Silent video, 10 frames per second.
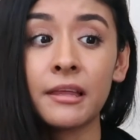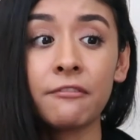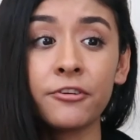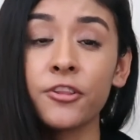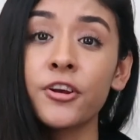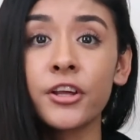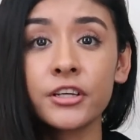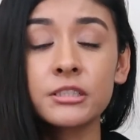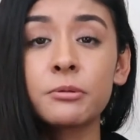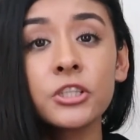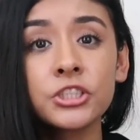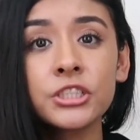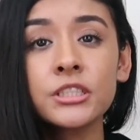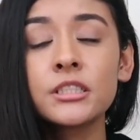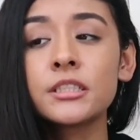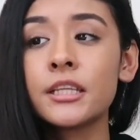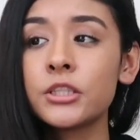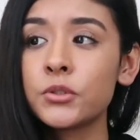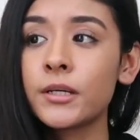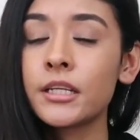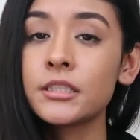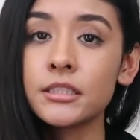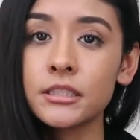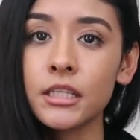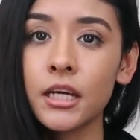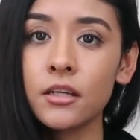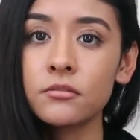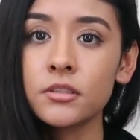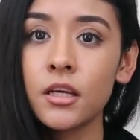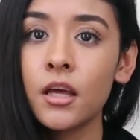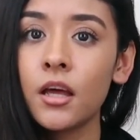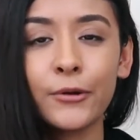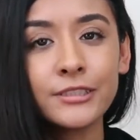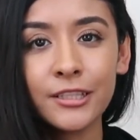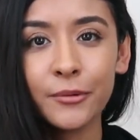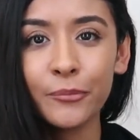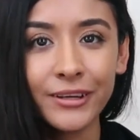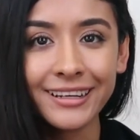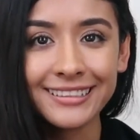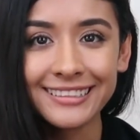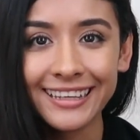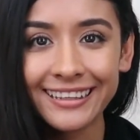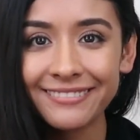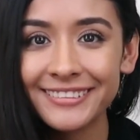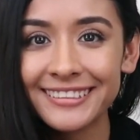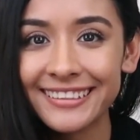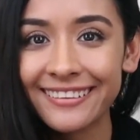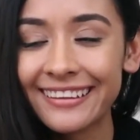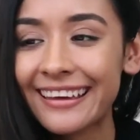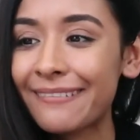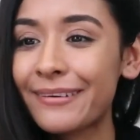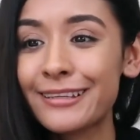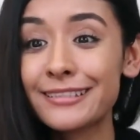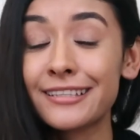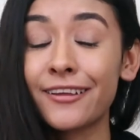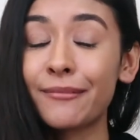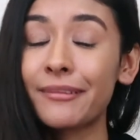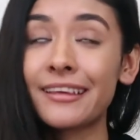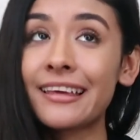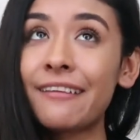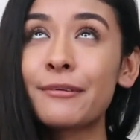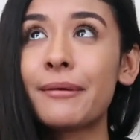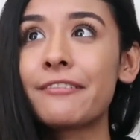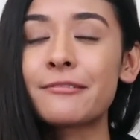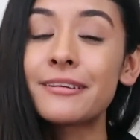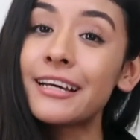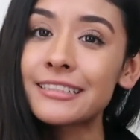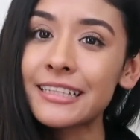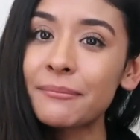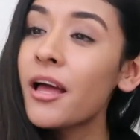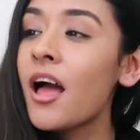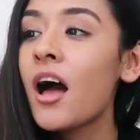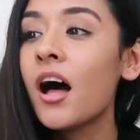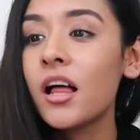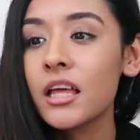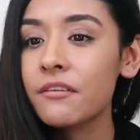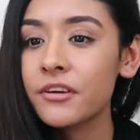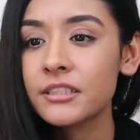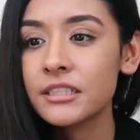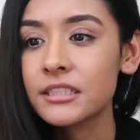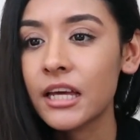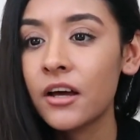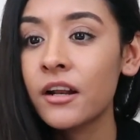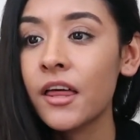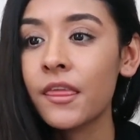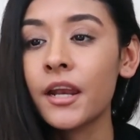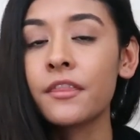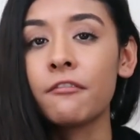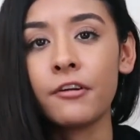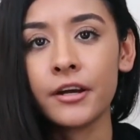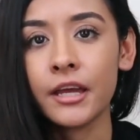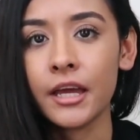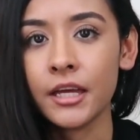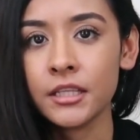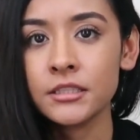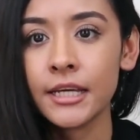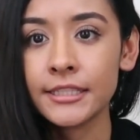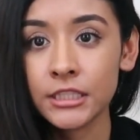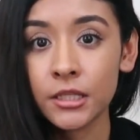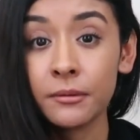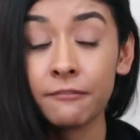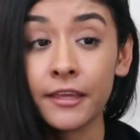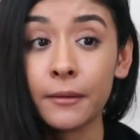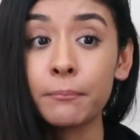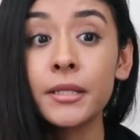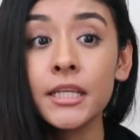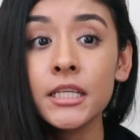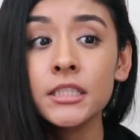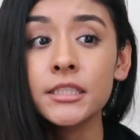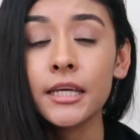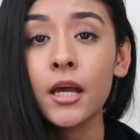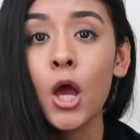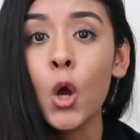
that for their next purchase they do get a discount. I don't tell them what exactly of discount they get, but I just tell them like, yeah, if you buy from me next time, I'll give you a discount. And then at the very end, I tell them if they could please like